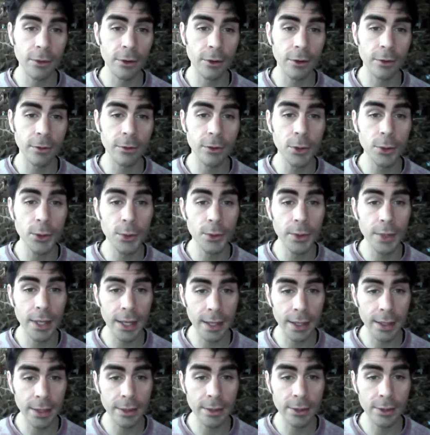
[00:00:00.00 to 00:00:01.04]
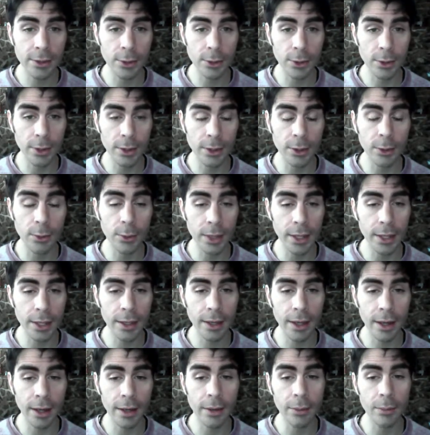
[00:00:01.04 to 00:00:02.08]
except for a few days
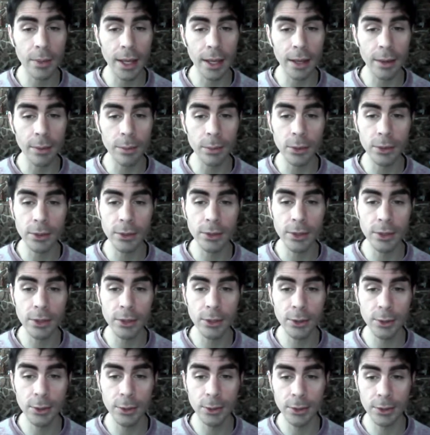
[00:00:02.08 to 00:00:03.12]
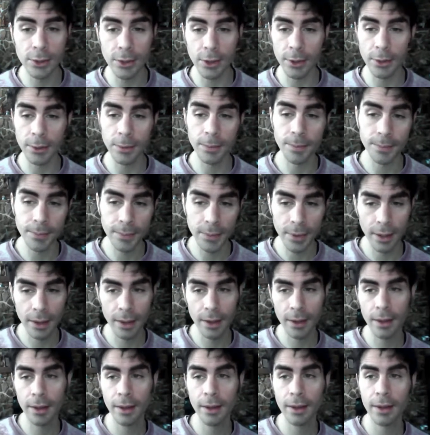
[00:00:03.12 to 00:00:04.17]
during the week, I am able to do
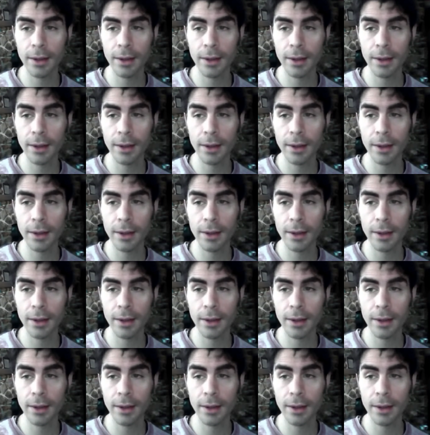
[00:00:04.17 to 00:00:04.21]
so.